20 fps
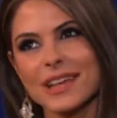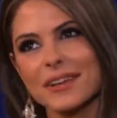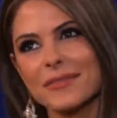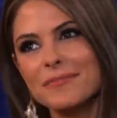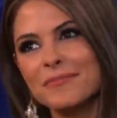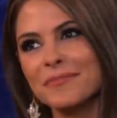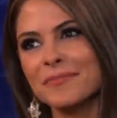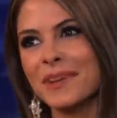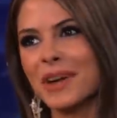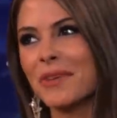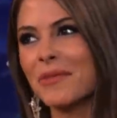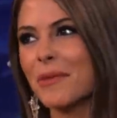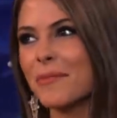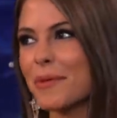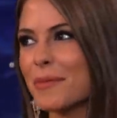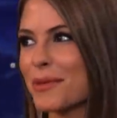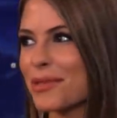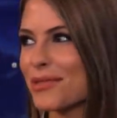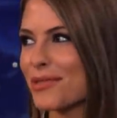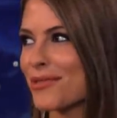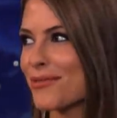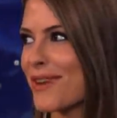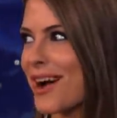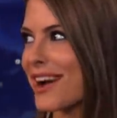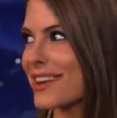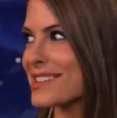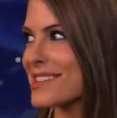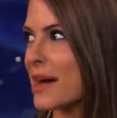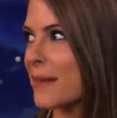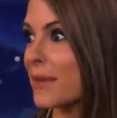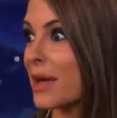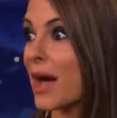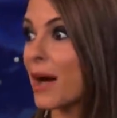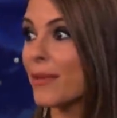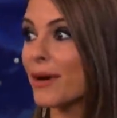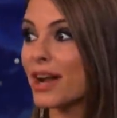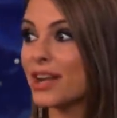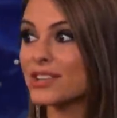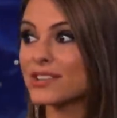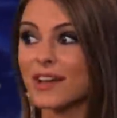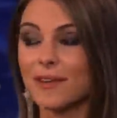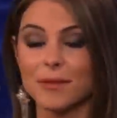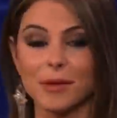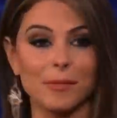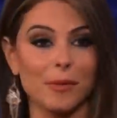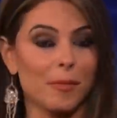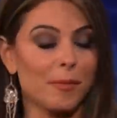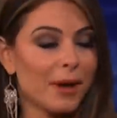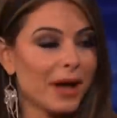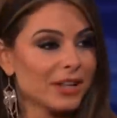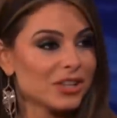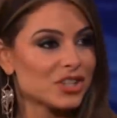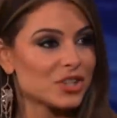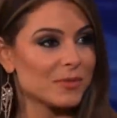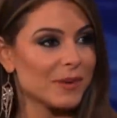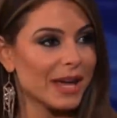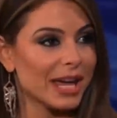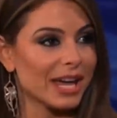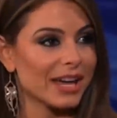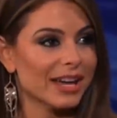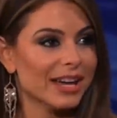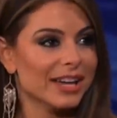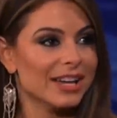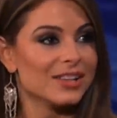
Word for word: was like, hmm, I don't want people throwing rocks at me. How about I just have people punch me?